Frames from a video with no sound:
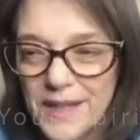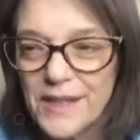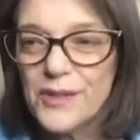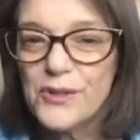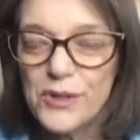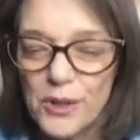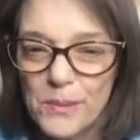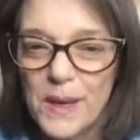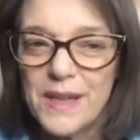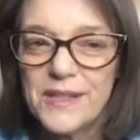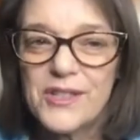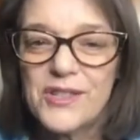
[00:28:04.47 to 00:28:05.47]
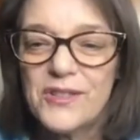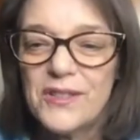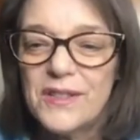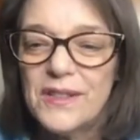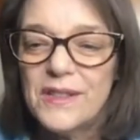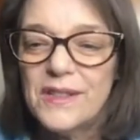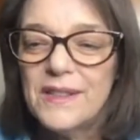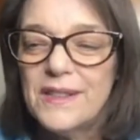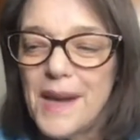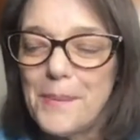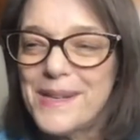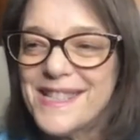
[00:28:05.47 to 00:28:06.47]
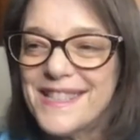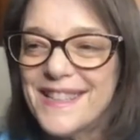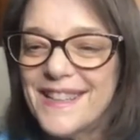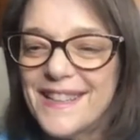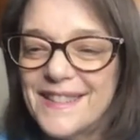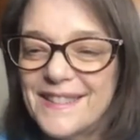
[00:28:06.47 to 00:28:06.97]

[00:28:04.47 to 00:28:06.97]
here so much. Namaste.